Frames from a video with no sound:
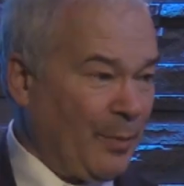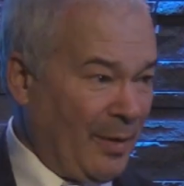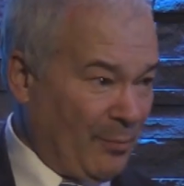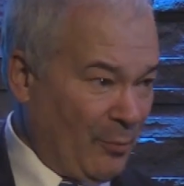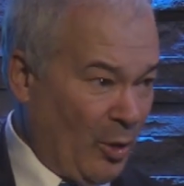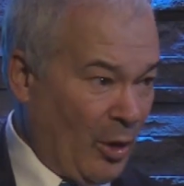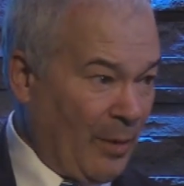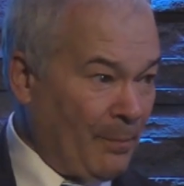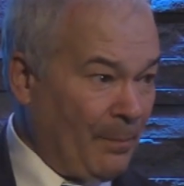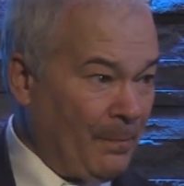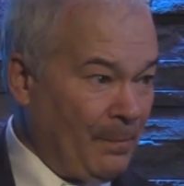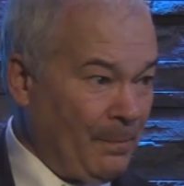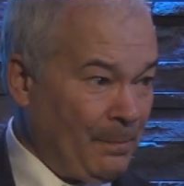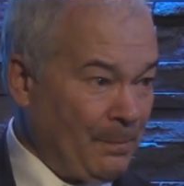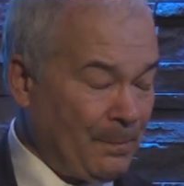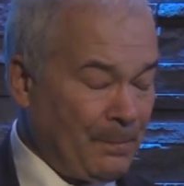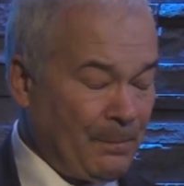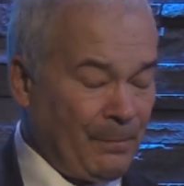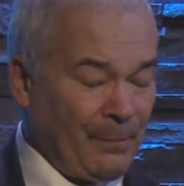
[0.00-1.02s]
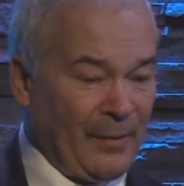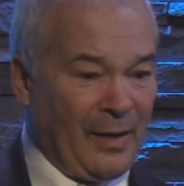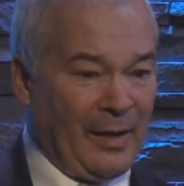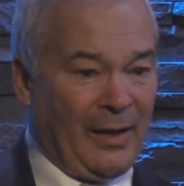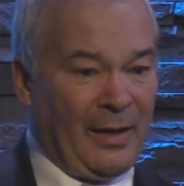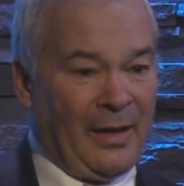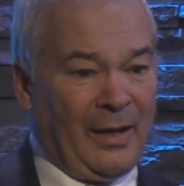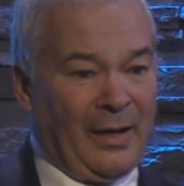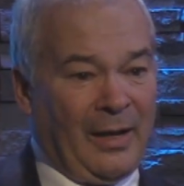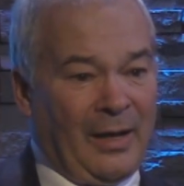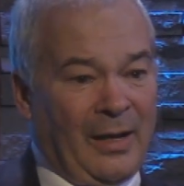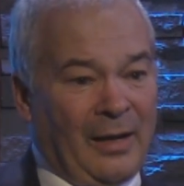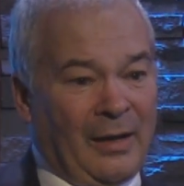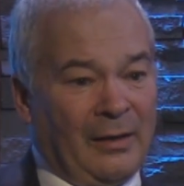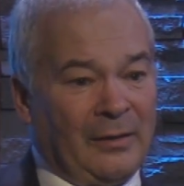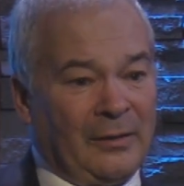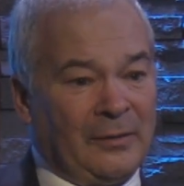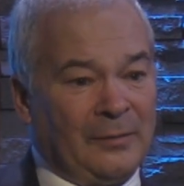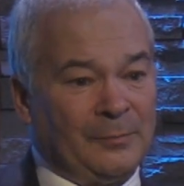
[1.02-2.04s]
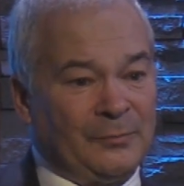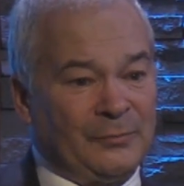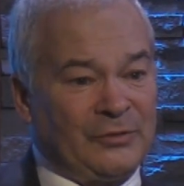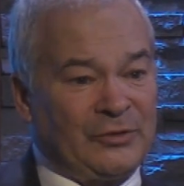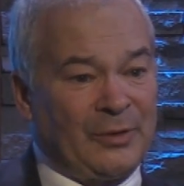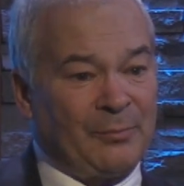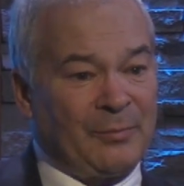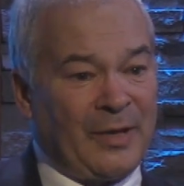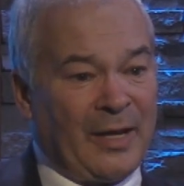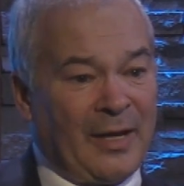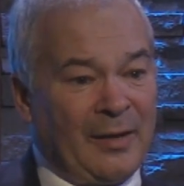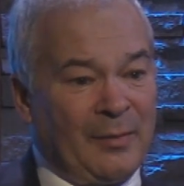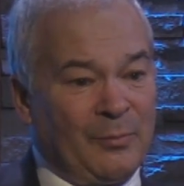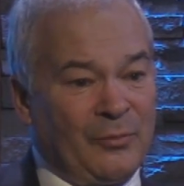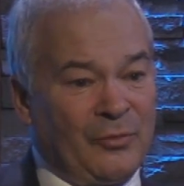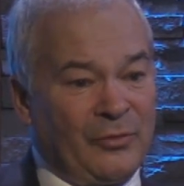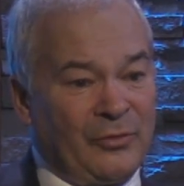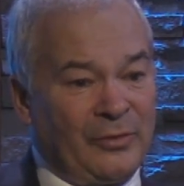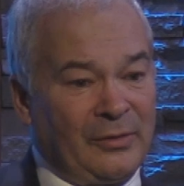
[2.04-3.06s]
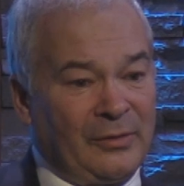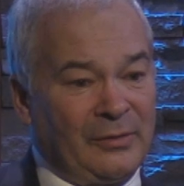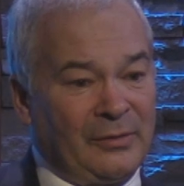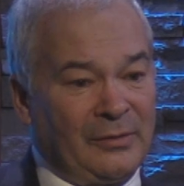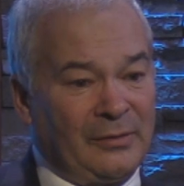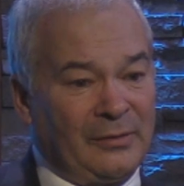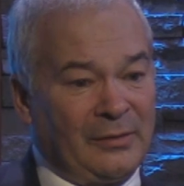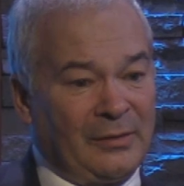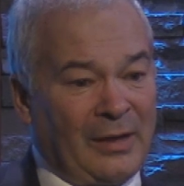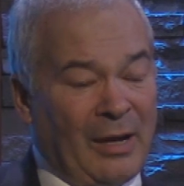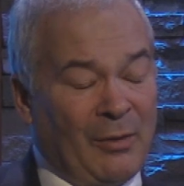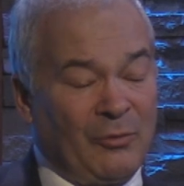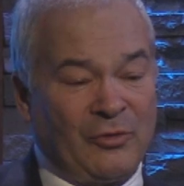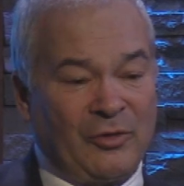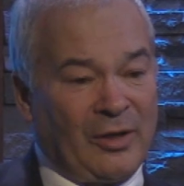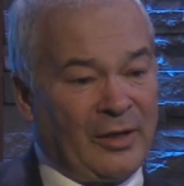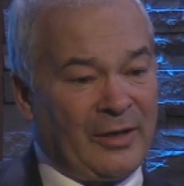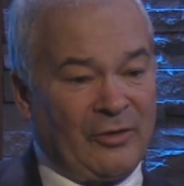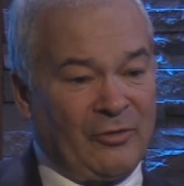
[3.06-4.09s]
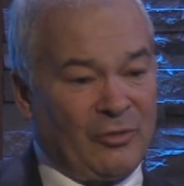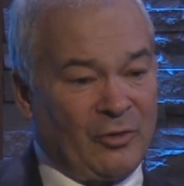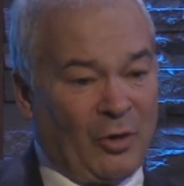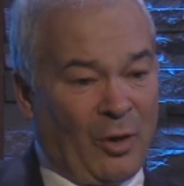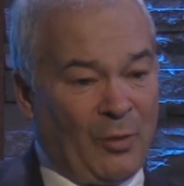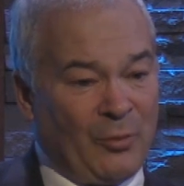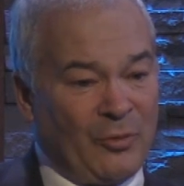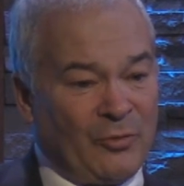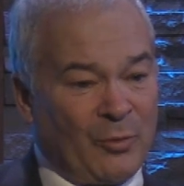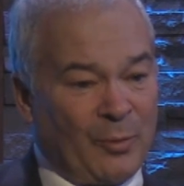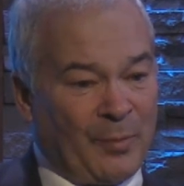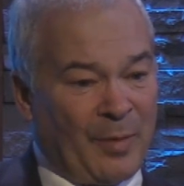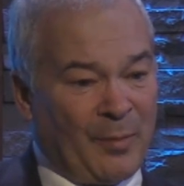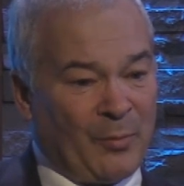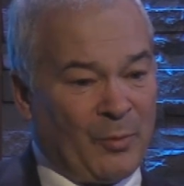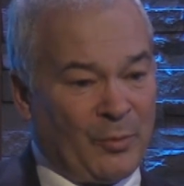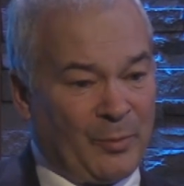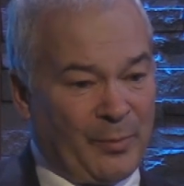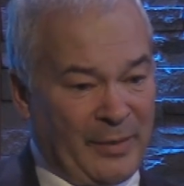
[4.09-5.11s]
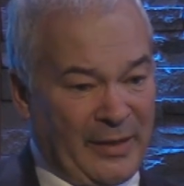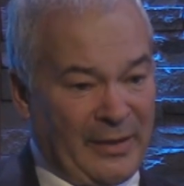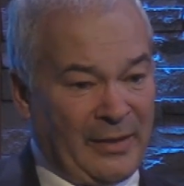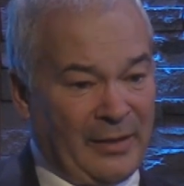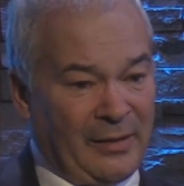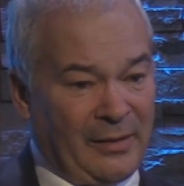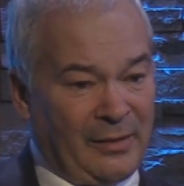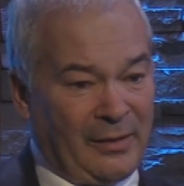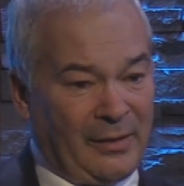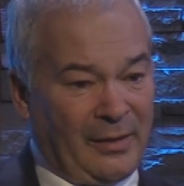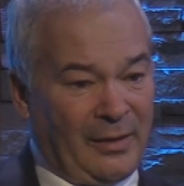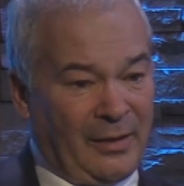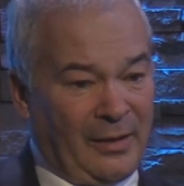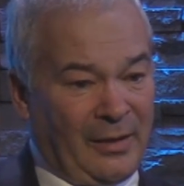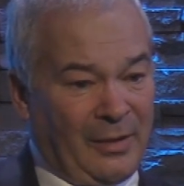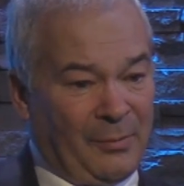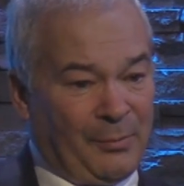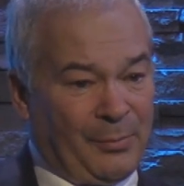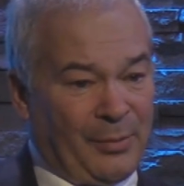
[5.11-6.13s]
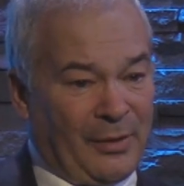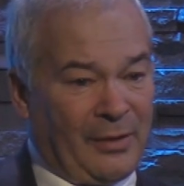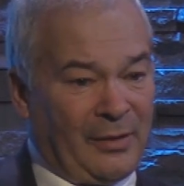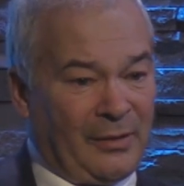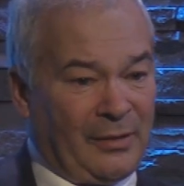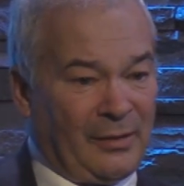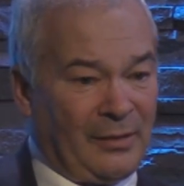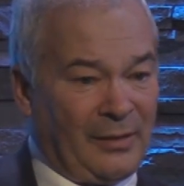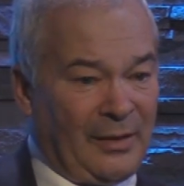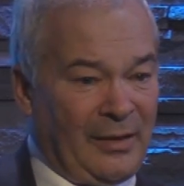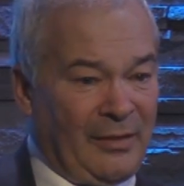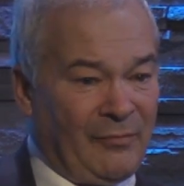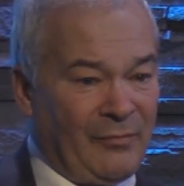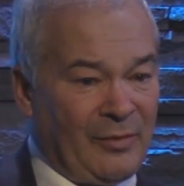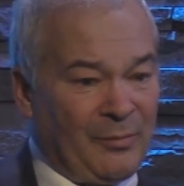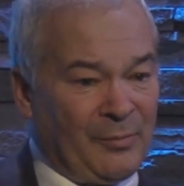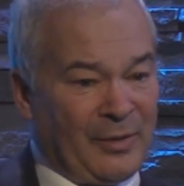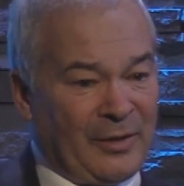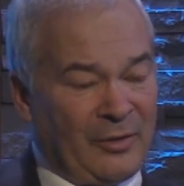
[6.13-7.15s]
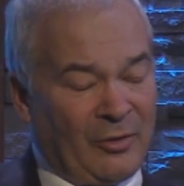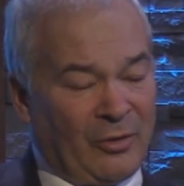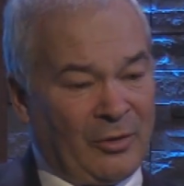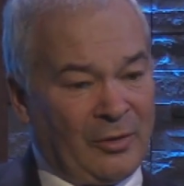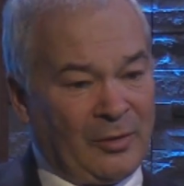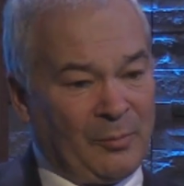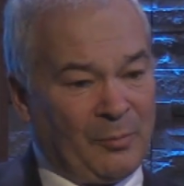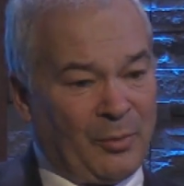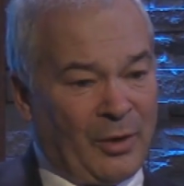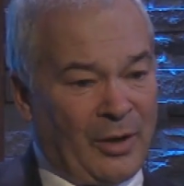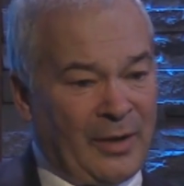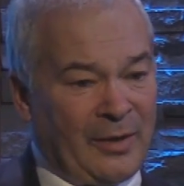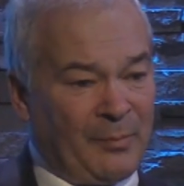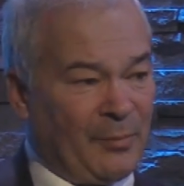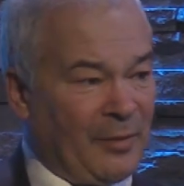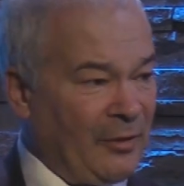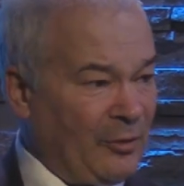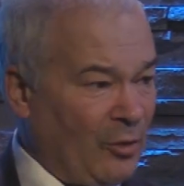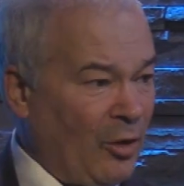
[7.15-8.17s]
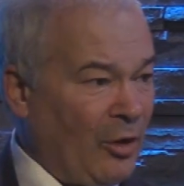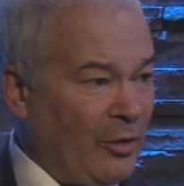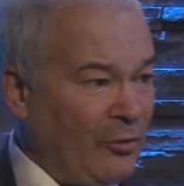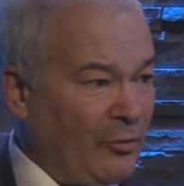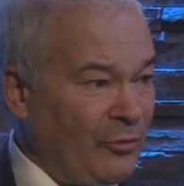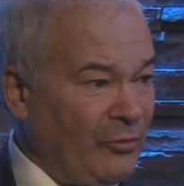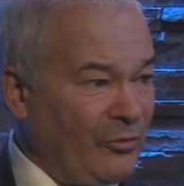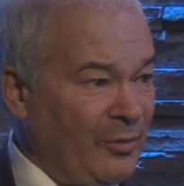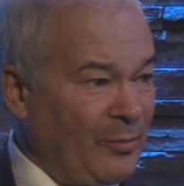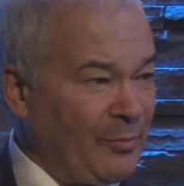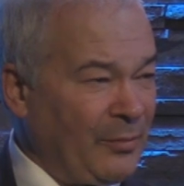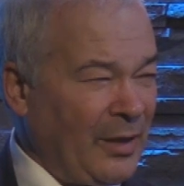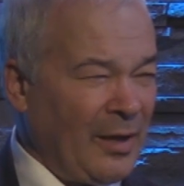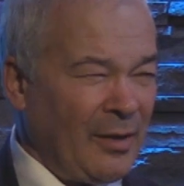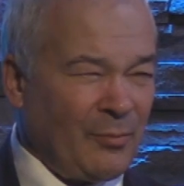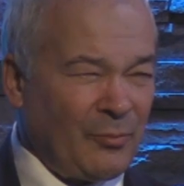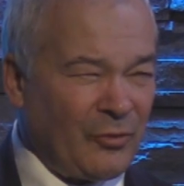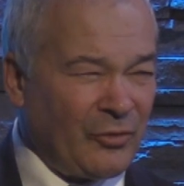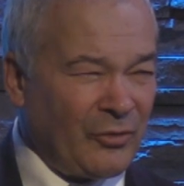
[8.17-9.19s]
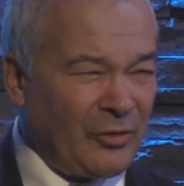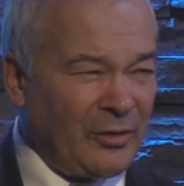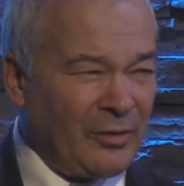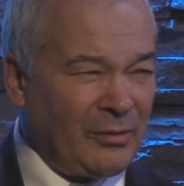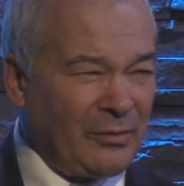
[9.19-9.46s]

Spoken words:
my mom. Sometimes I was lucky, she always remembered me, but even my darling bride and my daughters, sometimes she